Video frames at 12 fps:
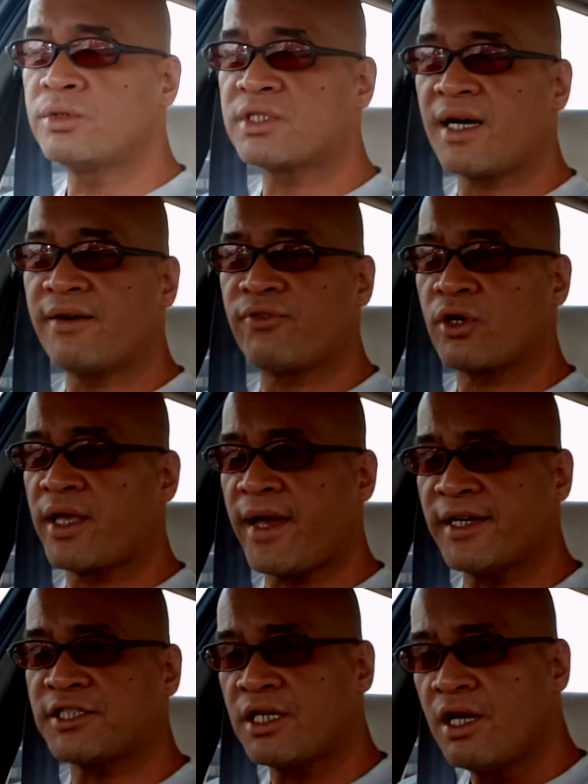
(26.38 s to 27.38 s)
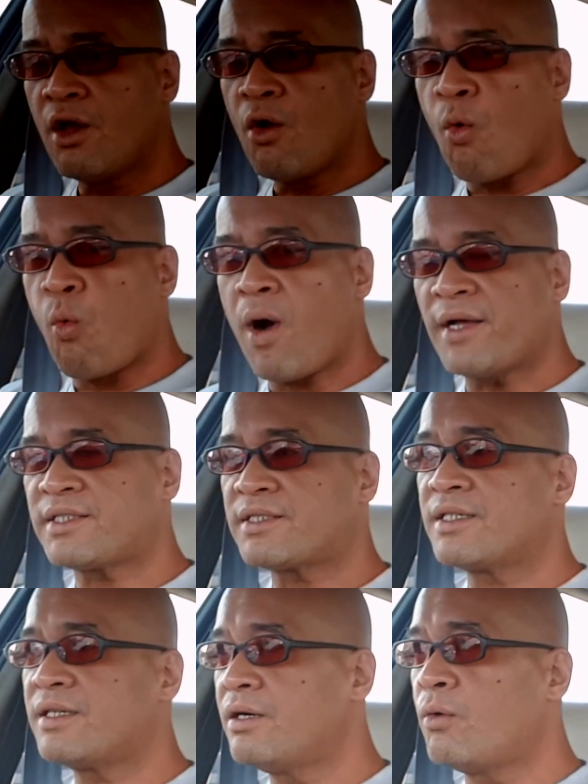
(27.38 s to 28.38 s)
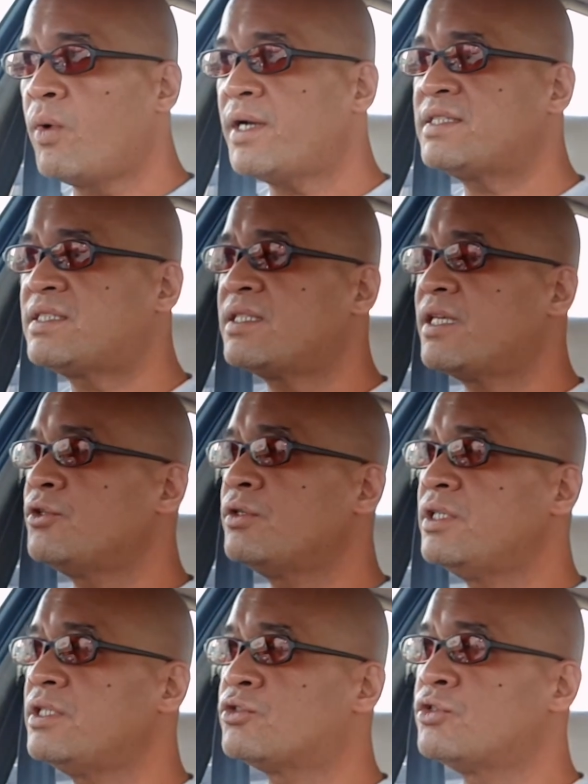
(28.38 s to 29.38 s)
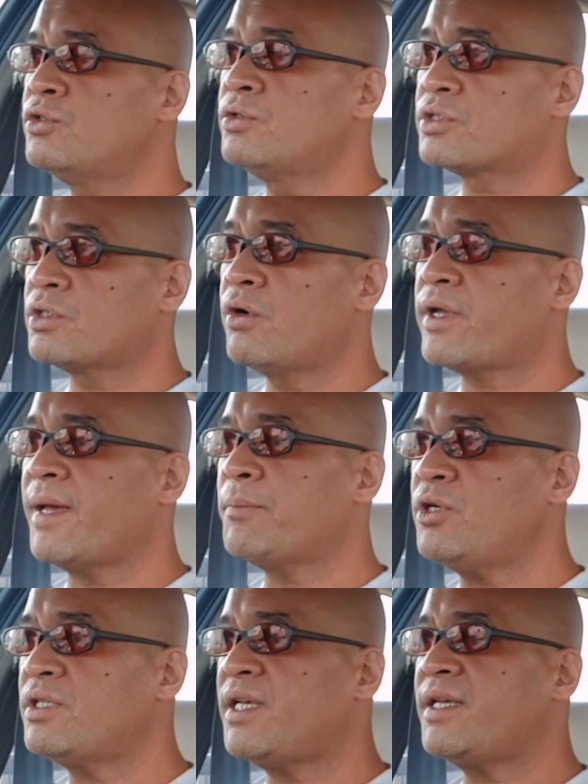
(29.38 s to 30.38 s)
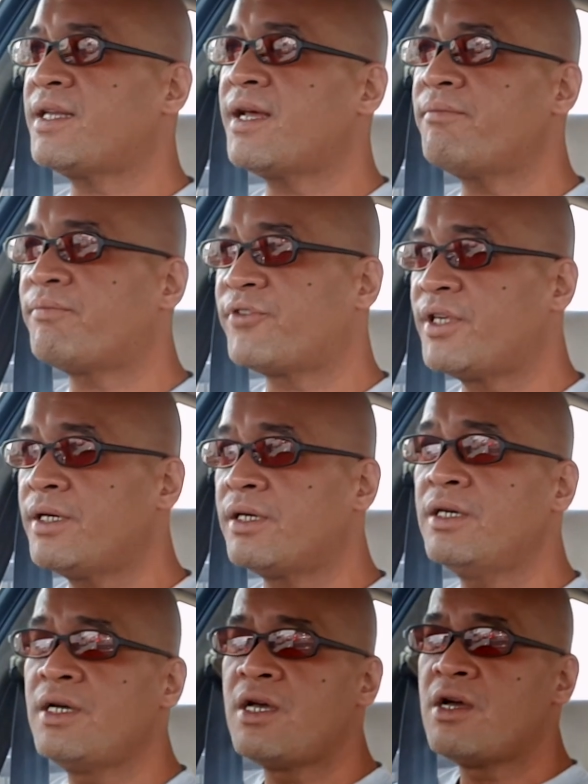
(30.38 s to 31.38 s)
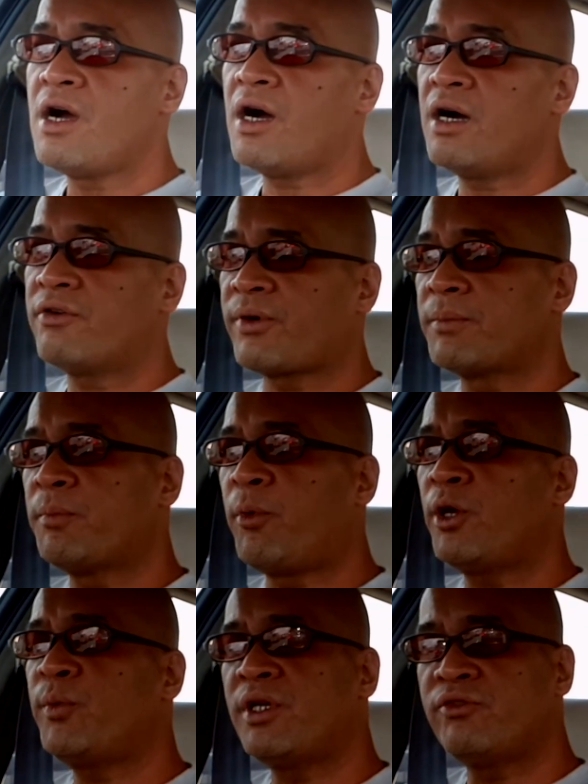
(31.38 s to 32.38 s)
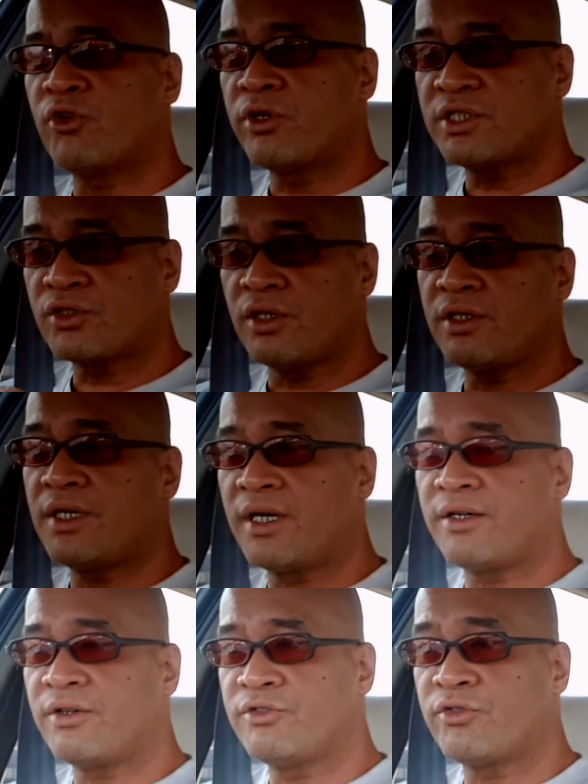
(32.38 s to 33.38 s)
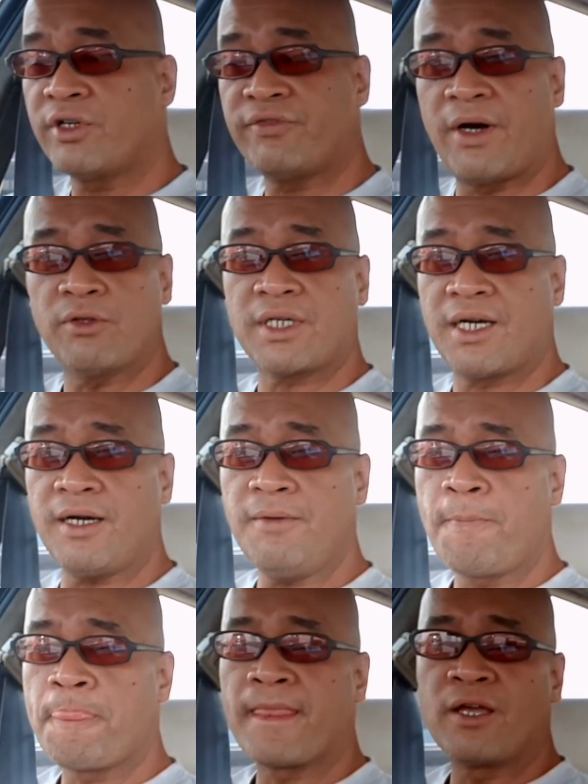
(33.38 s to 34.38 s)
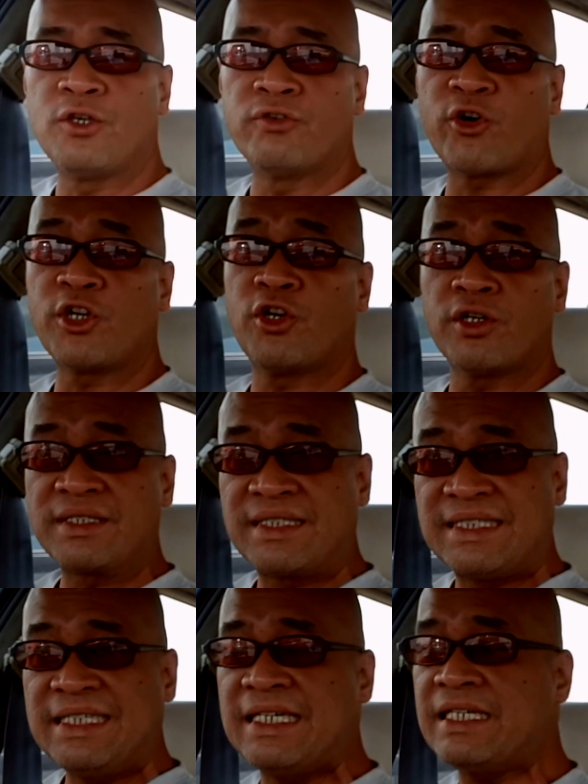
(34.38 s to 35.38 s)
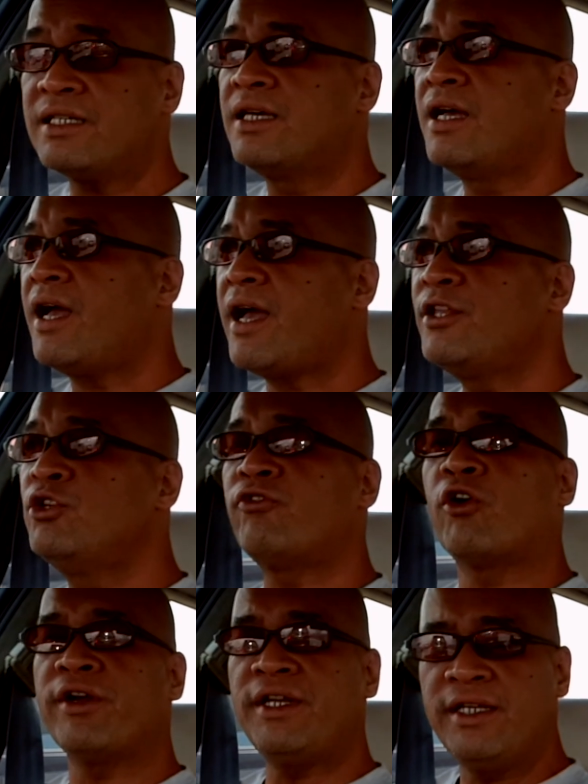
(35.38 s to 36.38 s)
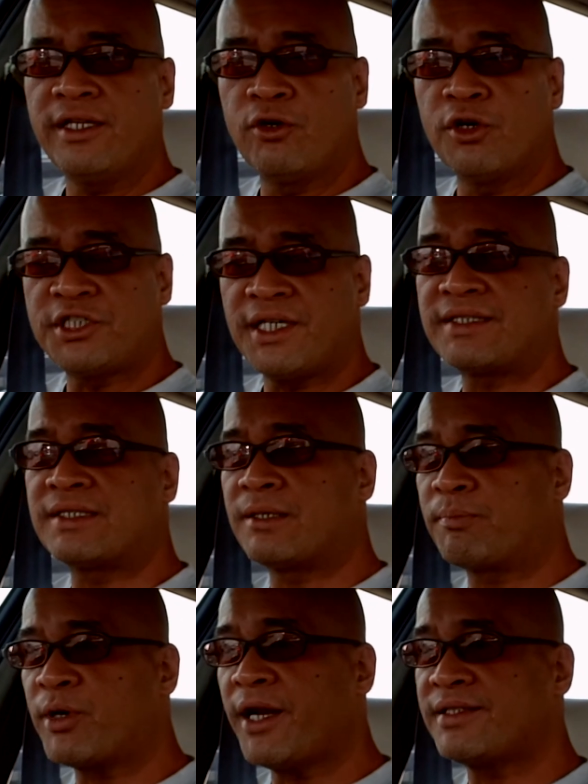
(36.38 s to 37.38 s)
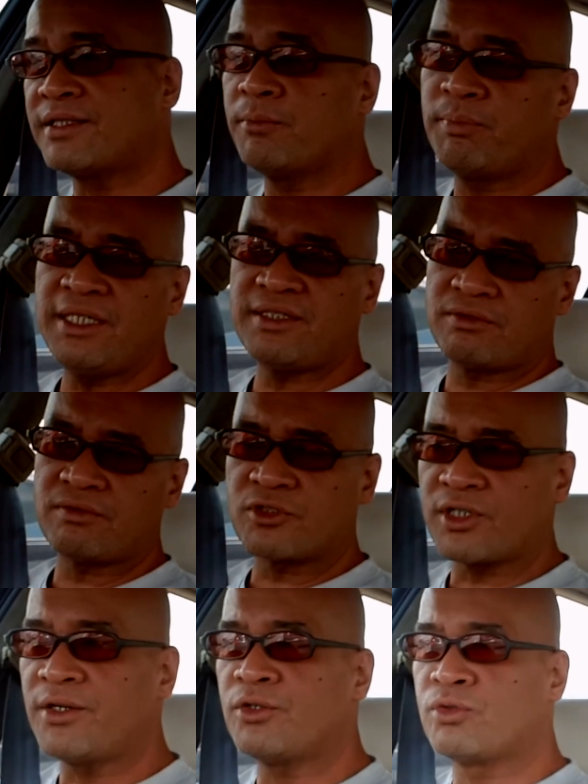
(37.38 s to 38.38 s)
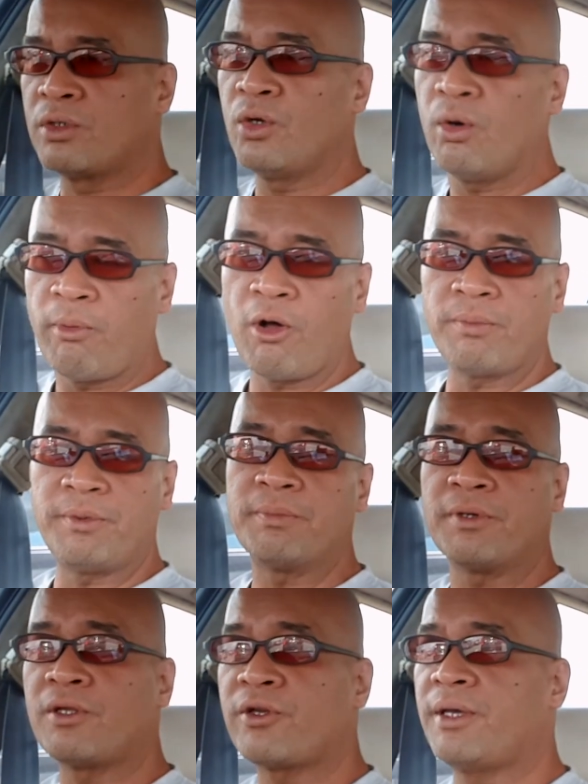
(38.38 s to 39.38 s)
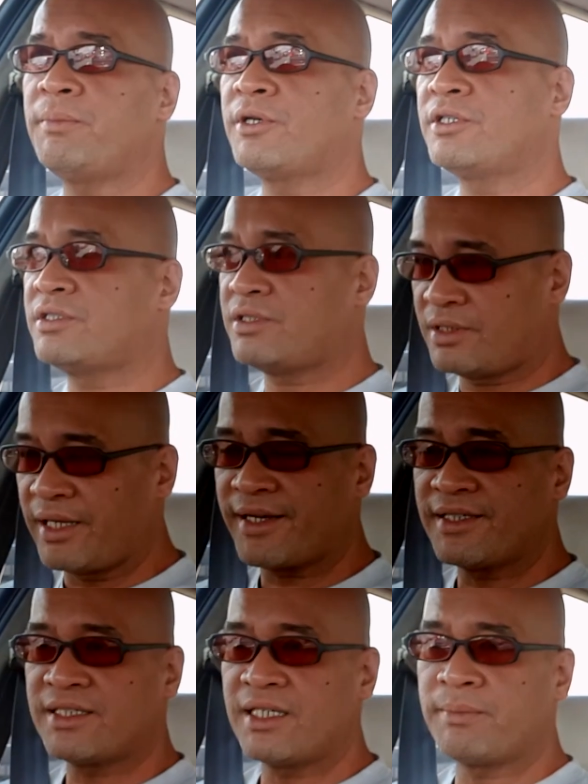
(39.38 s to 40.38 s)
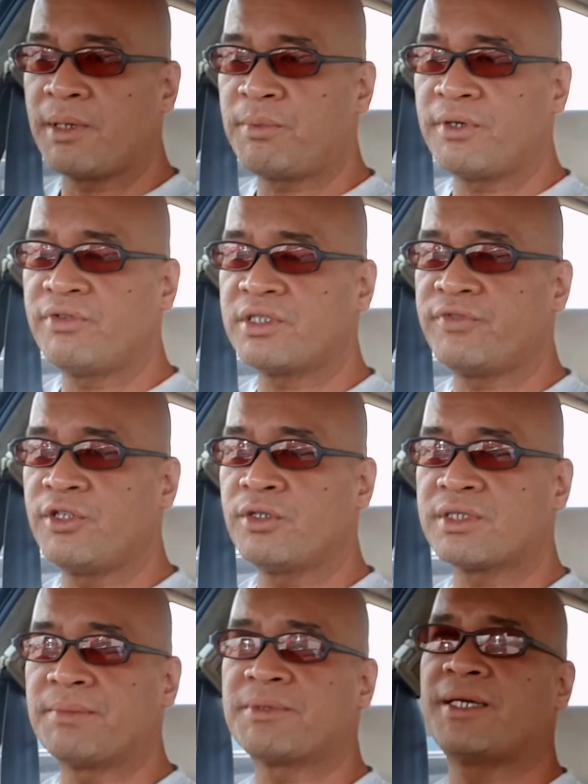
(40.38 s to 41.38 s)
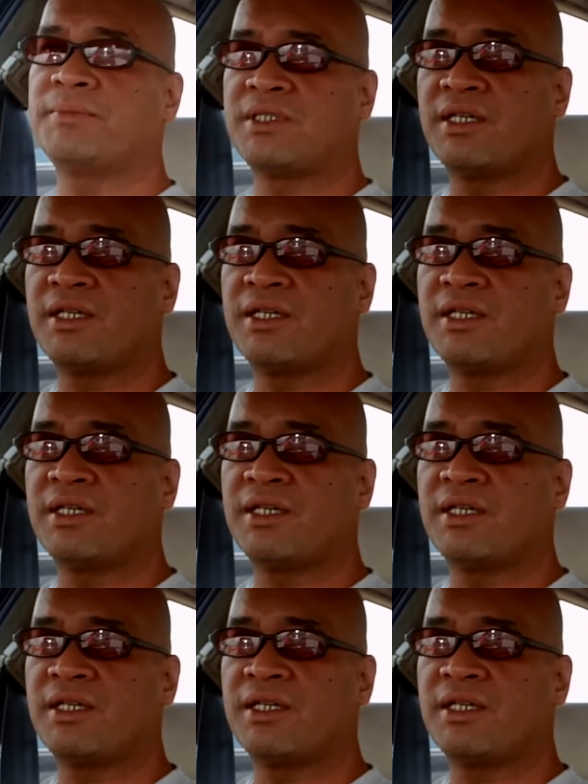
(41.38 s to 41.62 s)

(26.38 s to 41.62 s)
car for cash. What is it that you need to do? So okay, I'm going to take it up here from the point where you've already found the car, you've already gone to see it, and you've already negotiated a price. Now, please try not to lowball people, okay? Because like I said in my previous video, sometimes they have